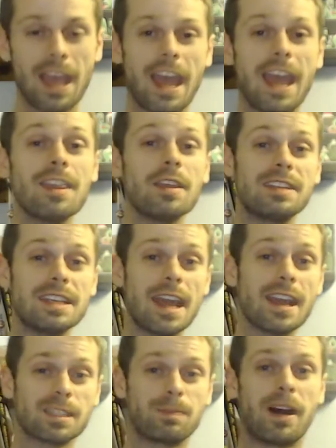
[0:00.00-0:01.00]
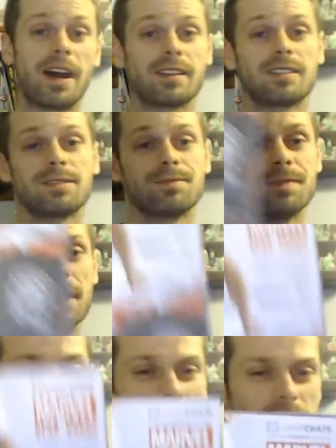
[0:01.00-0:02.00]
And the DX box,
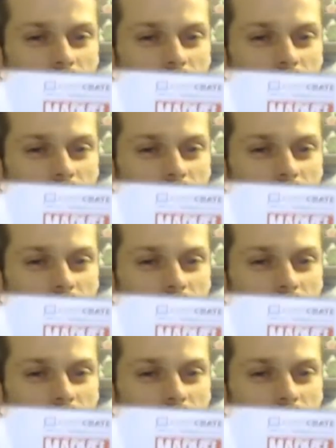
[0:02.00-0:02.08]
which